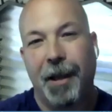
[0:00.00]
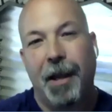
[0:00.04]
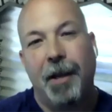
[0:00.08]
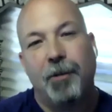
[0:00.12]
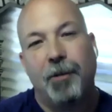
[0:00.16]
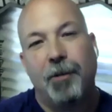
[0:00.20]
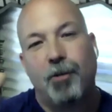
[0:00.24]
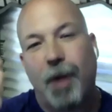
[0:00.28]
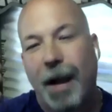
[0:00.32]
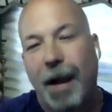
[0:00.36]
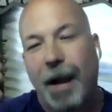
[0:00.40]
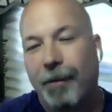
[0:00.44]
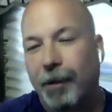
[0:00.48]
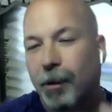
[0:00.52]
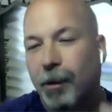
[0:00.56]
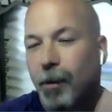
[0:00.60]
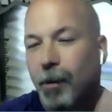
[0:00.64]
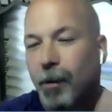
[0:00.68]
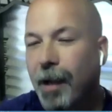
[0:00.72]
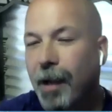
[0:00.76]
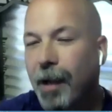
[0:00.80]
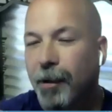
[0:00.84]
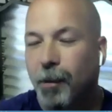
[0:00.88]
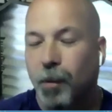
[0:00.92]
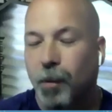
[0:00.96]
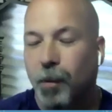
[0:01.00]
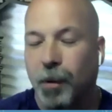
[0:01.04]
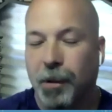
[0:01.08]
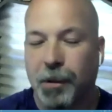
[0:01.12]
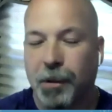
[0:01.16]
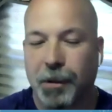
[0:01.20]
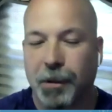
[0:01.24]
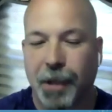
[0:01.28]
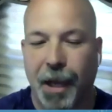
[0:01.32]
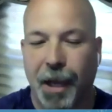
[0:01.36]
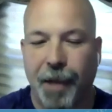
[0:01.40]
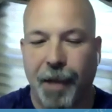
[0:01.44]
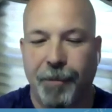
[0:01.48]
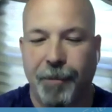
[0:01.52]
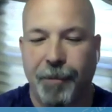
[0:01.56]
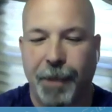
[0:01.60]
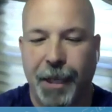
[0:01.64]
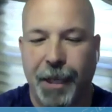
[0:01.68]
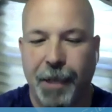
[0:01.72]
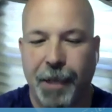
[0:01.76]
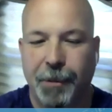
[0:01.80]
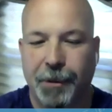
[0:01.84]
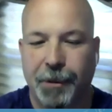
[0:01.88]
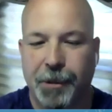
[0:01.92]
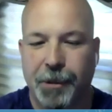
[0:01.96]
Traveling around the world, I've been
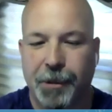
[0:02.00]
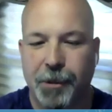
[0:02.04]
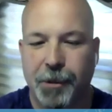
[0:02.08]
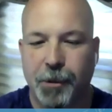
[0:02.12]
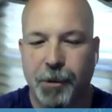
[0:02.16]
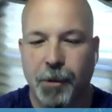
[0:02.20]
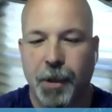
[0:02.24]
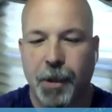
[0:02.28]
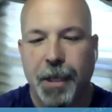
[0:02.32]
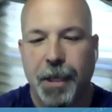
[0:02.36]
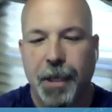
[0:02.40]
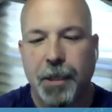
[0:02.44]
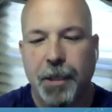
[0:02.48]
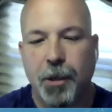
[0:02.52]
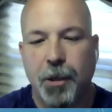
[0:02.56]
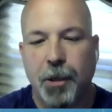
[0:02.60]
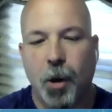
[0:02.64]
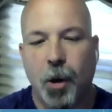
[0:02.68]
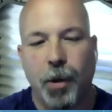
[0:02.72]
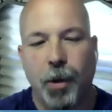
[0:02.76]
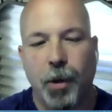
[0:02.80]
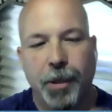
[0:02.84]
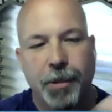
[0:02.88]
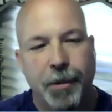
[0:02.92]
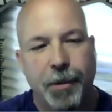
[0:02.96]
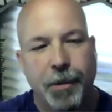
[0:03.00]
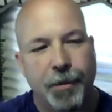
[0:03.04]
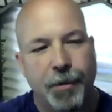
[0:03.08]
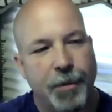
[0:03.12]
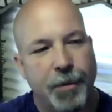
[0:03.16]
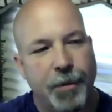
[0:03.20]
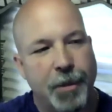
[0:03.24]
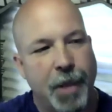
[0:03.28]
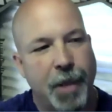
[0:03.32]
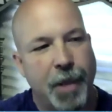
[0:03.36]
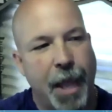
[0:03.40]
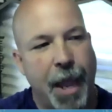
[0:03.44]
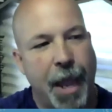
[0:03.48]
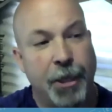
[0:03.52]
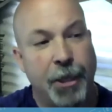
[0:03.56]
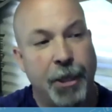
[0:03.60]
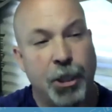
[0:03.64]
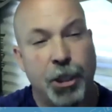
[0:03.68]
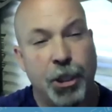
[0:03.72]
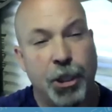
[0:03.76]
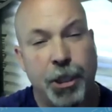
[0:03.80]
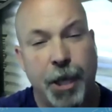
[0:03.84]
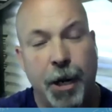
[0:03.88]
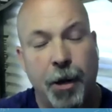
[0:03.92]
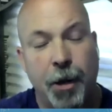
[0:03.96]
able to notice and
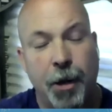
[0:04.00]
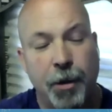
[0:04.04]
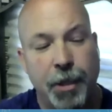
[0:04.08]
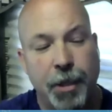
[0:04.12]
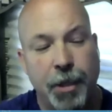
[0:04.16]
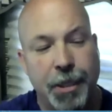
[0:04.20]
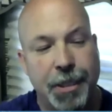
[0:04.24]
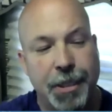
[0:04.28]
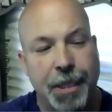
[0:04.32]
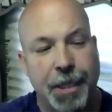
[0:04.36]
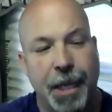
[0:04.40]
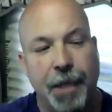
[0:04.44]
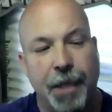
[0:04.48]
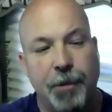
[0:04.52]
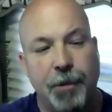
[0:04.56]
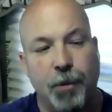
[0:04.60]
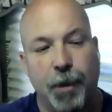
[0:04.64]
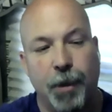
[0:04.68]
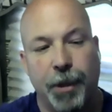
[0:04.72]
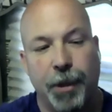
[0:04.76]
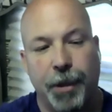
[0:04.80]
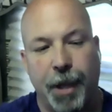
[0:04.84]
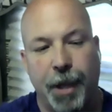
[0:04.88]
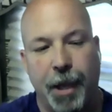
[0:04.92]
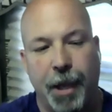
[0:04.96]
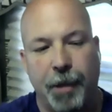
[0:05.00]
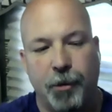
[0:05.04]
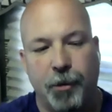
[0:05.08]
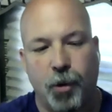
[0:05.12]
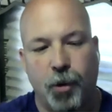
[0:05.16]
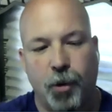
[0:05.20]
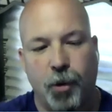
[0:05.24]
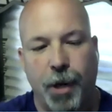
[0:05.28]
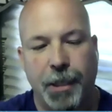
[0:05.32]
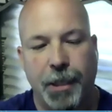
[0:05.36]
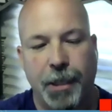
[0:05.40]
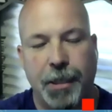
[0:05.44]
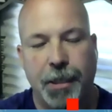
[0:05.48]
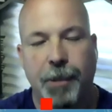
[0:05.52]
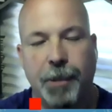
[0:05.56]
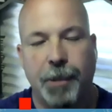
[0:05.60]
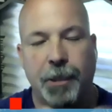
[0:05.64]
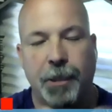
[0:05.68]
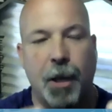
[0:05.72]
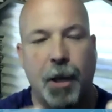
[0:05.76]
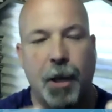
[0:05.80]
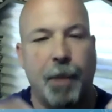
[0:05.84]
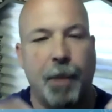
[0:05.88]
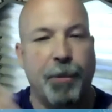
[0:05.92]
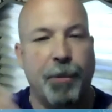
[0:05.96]
share the stage with and train some of
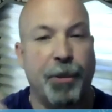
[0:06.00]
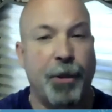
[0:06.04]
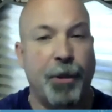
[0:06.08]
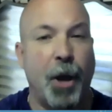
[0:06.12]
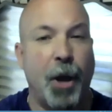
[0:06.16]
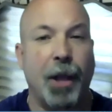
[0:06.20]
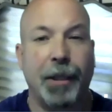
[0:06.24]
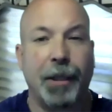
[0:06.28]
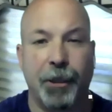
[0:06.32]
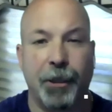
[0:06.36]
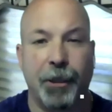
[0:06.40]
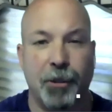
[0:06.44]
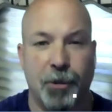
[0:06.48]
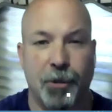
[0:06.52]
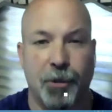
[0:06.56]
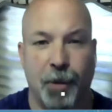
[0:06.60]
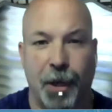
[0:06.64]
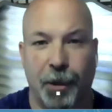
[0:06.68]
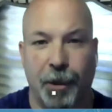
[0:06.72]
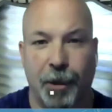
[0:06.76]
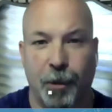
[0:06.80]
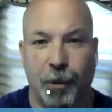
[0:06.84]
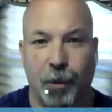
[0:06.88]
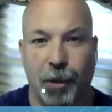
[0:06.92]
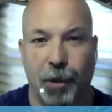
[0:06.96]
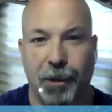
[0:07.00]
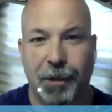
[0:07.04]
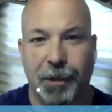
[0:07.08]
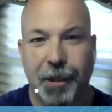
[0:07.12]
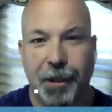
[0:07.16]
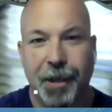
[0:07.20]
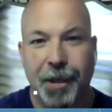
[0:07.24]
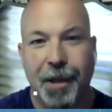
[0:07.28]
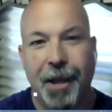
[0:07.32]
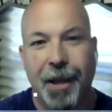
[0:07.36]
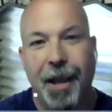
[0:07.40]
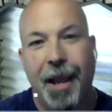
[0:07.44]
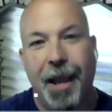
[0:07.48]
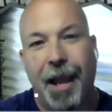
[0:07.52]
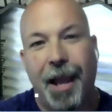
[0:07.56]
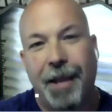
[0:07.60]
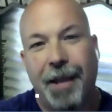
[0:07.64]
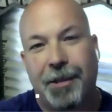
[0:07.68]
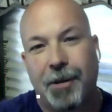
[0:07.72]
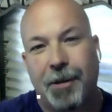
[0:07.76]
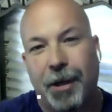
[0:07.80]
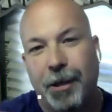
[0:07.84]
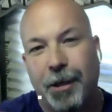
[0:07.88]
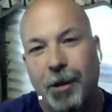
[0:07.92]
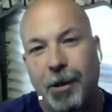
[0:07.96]
the top thought leaders around the world. And
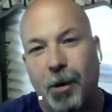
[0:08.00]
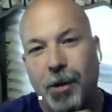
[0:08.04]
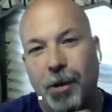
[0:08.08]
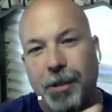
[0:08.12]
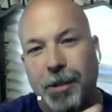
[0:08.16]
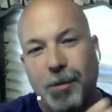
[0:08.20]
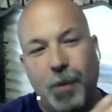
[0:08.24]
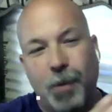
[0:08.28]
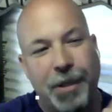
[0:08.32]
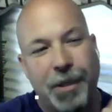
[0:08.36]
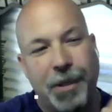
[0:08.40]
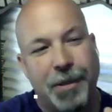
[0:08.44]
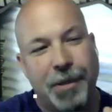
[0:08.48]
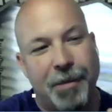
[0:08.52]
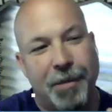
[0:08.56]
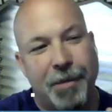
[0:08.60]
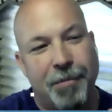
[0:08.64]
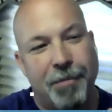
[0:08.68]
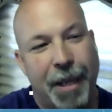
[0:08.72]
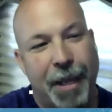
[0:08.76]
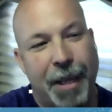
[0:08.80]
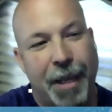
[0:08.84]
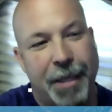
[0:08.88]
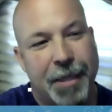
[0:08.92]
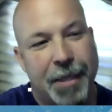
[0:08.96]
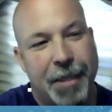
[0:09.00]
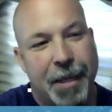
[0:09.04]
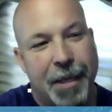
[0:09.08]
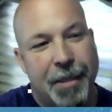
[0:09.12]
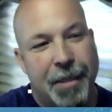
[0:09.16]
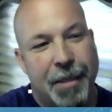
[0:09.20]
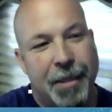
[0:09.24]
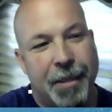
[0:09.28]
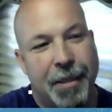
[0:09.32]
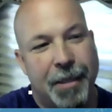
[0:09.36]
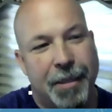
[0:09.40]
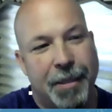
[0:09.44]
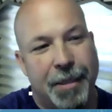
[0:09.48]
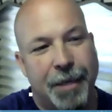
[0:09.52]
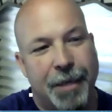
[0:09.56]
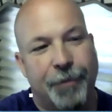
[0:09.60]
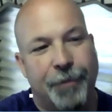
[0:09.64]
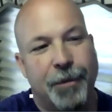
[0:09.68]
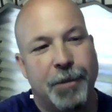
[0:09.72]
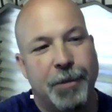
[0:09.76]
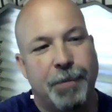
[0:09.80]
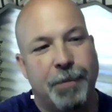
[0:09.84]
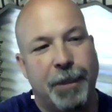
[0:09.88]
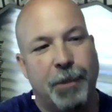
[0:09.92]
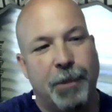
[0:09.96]
so I noticed what makes the
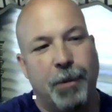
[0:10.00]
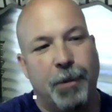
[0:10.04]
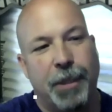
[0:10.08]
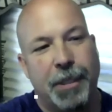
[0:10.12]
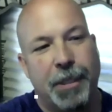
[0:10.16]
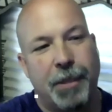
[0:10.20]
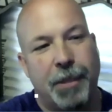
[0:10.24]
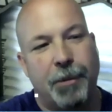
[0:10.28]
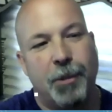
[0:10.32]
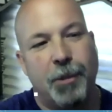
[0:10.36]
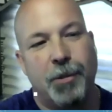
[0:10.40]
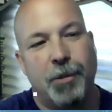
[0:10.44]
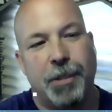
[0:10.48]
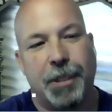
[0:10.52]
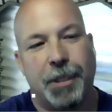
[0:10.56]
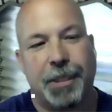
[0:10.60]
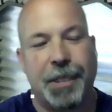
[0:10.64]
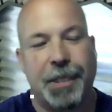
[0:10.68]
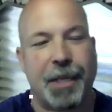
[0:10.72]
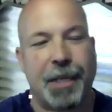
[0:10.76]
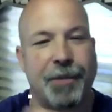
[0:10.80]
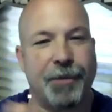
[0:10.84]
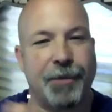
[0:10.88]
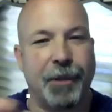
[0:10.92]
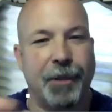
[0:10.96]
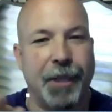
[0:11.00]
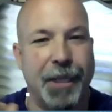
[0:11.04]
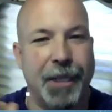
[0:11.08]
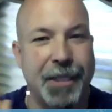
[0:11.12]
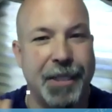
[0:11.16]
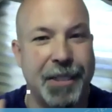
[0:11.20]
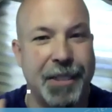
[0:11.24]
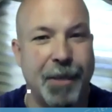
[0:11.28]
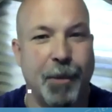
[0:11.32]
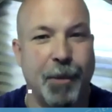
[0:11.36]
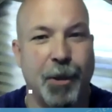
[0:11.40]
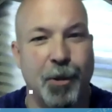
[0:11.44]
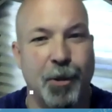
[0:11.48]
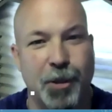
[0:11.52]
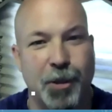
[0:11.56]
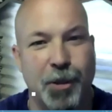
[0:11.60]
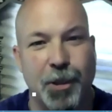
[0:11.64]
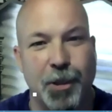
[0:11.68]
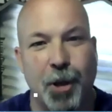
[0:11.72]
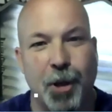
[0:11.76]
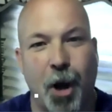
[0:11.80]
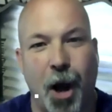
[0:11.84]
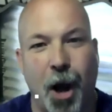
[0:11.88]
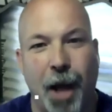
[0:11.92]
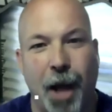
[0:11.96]
difference between someone who's successful and someone who's
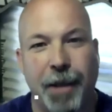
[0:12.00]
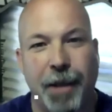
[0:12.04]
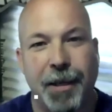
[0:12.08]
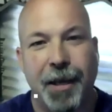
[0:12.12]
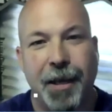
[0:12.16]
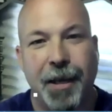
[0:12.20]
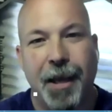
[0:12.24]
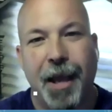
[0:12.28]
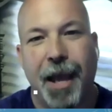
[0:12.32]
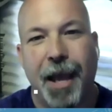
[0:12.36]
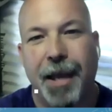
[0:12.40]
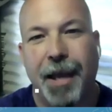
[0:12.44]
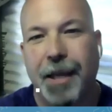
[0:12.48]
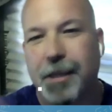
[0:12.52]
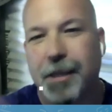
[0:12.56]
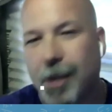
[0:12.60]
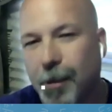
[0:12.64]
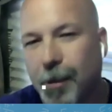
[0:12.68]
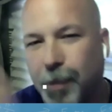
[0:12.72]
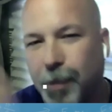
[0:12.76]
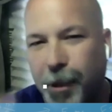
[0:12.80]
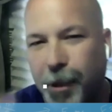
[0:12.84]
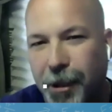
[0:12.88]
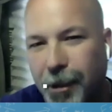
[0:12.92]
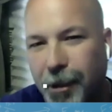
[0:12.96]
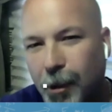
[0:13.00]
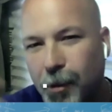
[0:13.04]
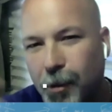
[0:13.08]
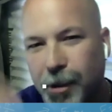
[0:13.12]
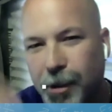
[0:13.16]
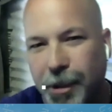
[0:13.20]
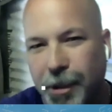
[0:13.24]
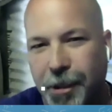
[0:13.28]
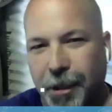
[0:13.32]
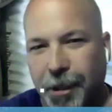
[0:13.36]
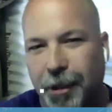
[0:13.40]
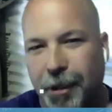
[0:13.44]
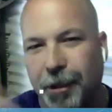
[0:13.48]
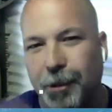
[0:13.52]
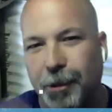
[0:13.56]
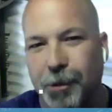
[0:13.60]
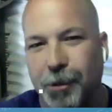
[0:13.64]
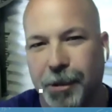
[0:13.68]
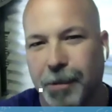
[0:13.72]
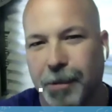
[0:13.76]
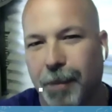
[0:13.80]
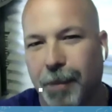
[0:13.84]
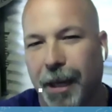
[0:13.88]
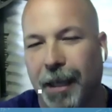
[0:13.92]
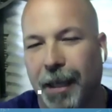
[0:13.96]
not. And I started putting those into clues
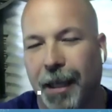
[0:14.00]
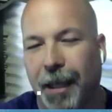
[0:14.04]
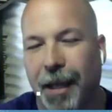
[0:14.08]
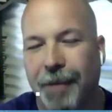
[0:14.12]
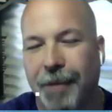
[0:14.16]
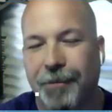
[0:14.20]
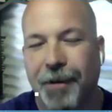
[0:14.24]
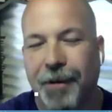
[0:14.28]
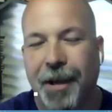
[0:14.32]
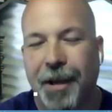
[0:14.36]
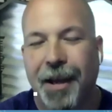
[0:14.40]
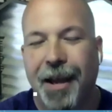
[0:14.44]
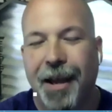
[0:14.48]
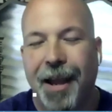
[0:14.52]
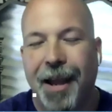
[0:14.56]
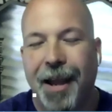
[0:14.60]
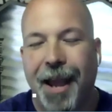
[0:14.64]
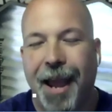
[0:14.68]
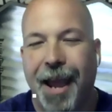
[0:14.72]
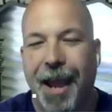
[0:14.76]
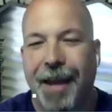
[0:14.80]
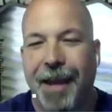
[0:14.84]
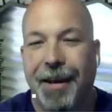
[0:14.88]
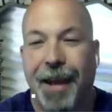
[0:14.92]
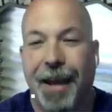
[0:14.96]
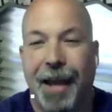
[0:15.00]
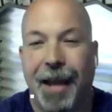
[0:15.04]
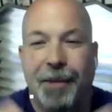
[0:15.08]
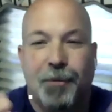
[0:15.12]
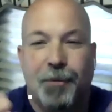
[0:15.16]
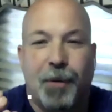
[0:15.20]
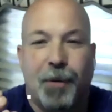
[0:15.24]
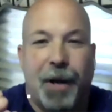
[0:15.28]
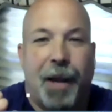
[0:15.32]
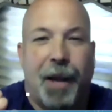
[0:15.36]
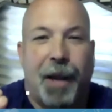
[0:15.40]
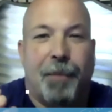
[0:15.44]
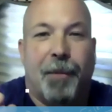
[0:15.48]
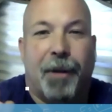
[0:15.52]
in my life. And that's what I'm